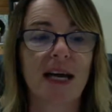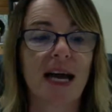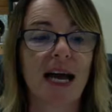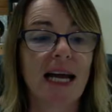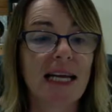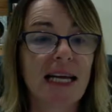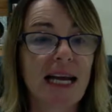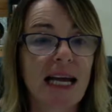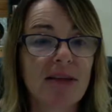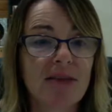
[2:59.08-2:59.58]

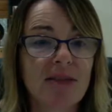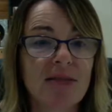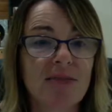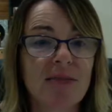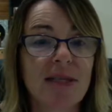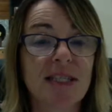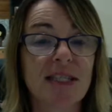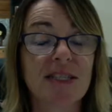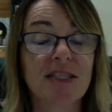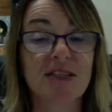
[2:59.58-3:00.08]

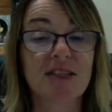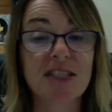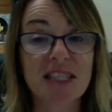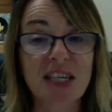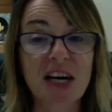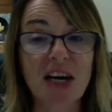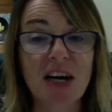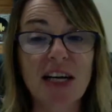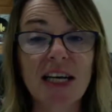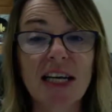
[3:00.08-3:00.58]
Announcements. So
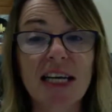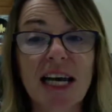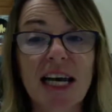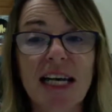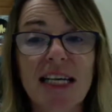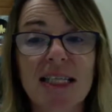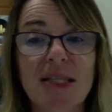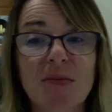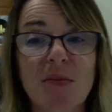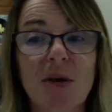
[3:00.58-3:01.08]
starting
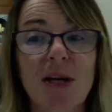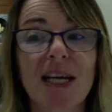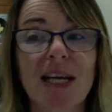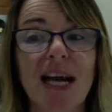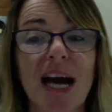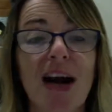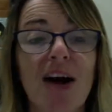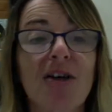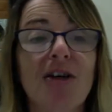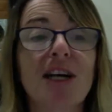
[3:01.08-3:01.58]
next week,
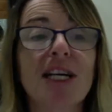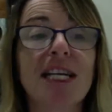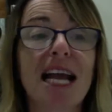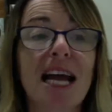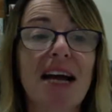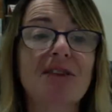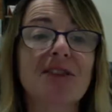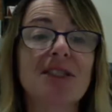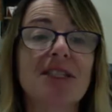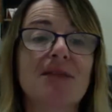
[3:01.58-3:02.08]
our
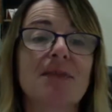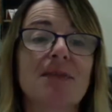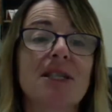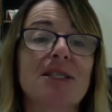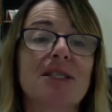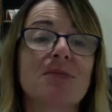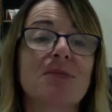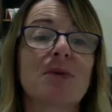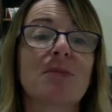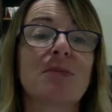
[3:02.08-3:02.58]

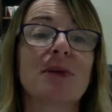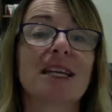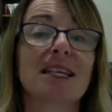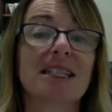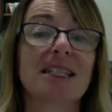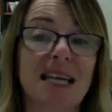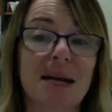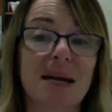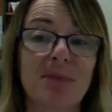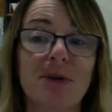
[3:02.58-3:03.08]
announcements will be a
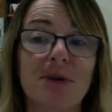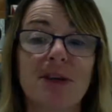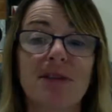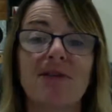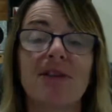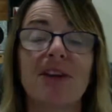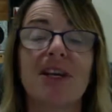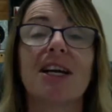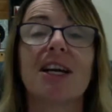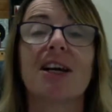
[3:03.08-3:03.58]
separate
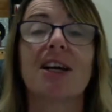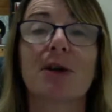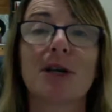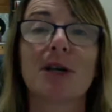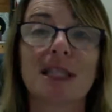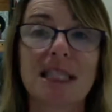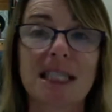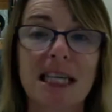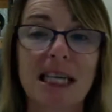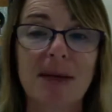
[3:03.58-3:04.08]
video
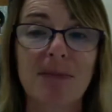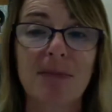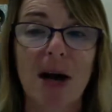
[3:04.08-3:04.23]
on Team